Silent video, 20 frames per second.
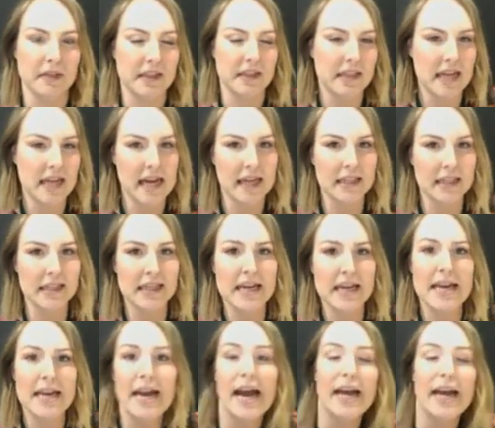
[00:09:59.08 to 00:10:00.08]
this text?
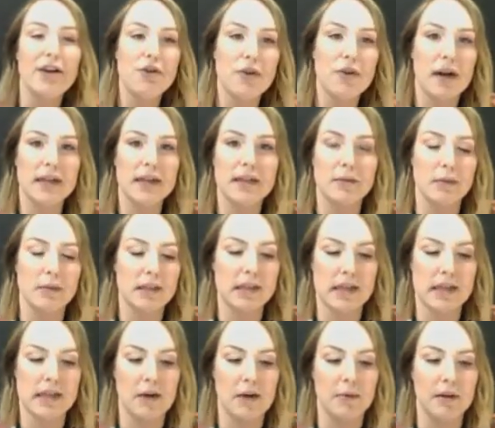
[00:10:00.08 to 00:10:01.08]
And your answer would
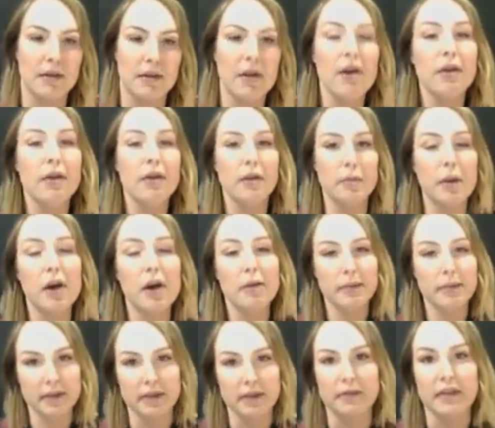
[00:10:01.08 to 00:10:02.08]
start with, the
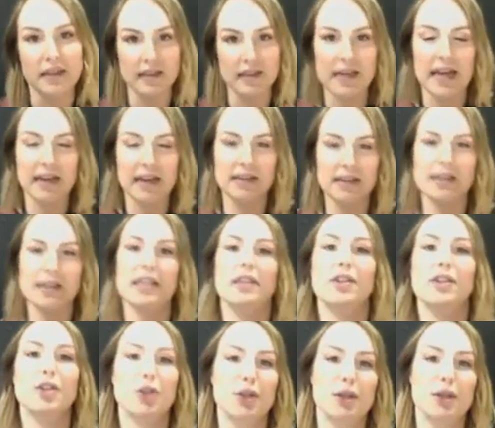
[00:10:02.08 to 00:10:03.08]
purpose of this text
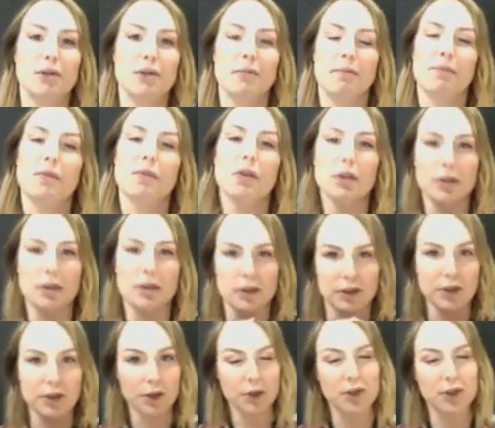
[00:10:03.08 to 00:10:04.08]
is to.
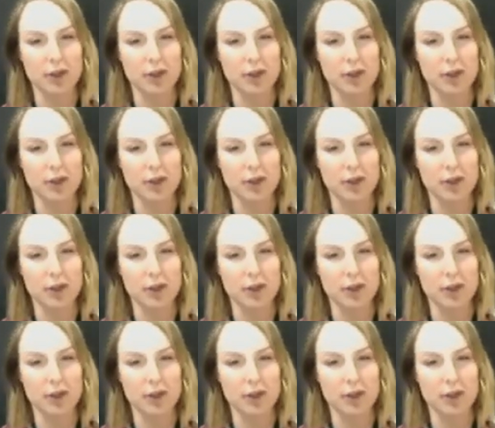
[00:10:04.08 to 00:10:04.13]
Don't